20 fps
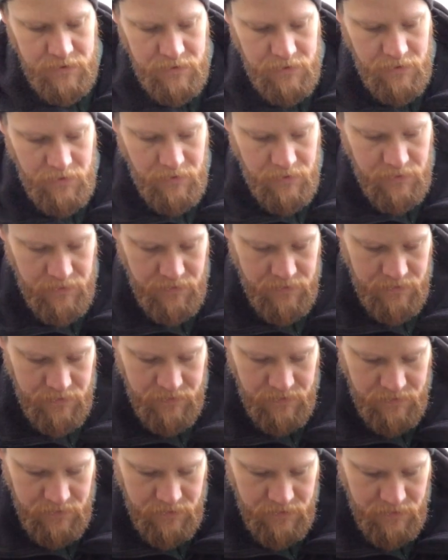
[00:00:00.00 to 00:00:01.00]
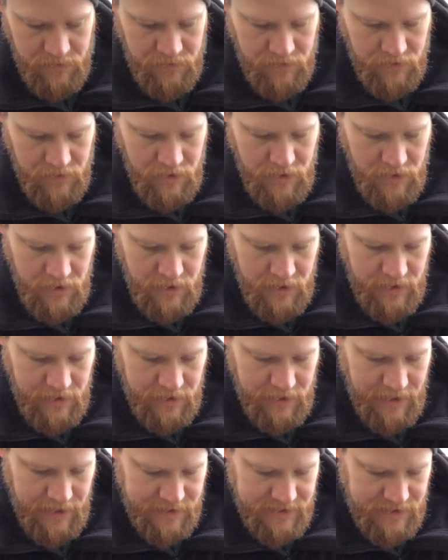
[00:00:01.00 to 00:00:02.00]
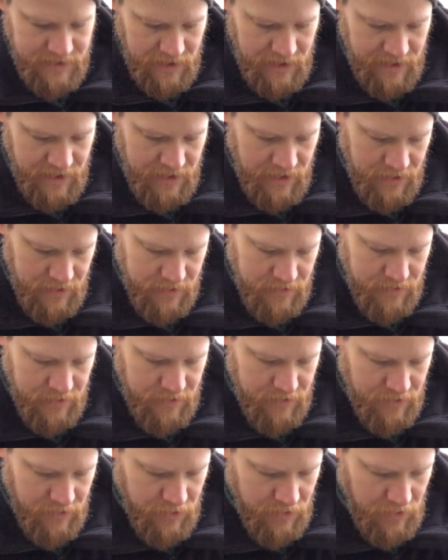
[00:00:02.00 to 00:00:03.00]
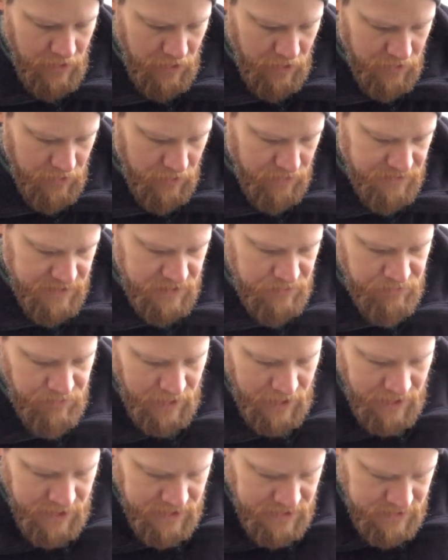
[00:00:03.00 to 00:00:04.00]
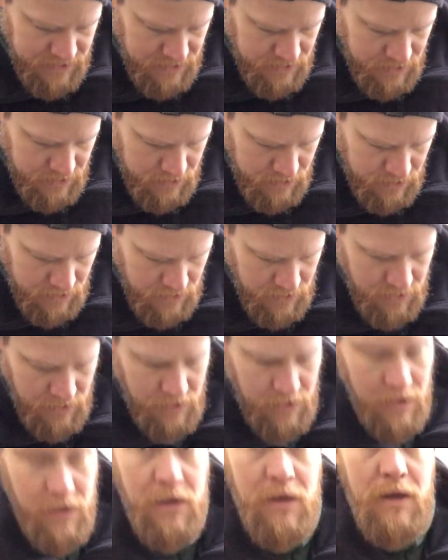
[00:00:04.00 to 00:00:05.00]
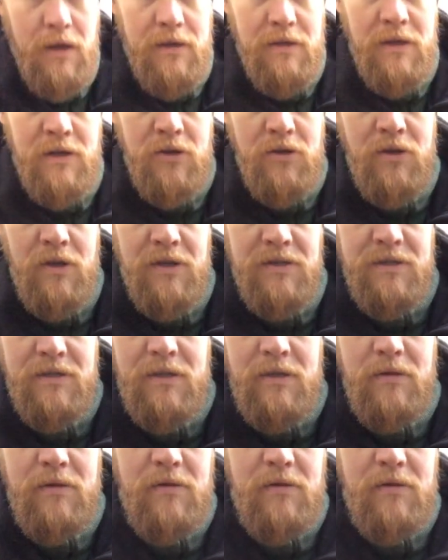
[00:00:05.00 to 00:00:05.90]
So it takes not a lot of space, and then you just